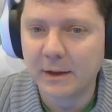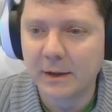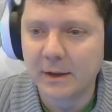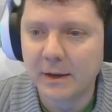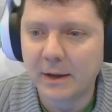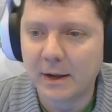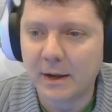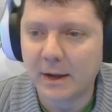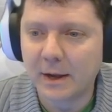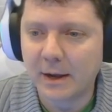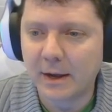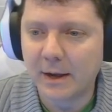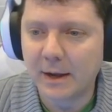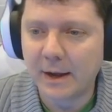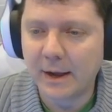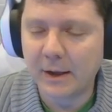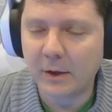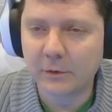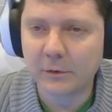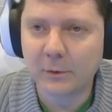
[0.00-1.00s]

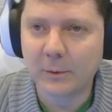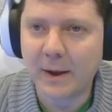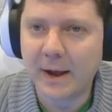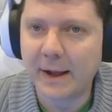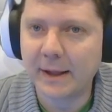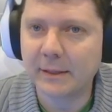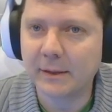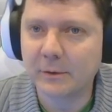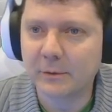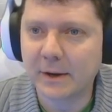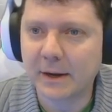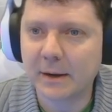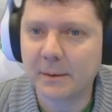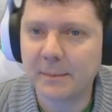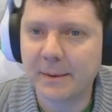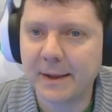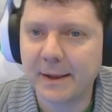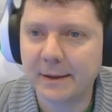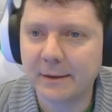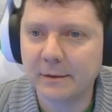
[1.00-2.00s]
I also highly
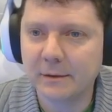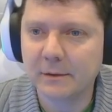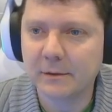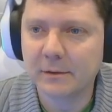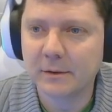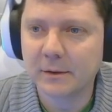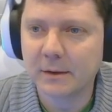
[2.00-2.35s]
recommend,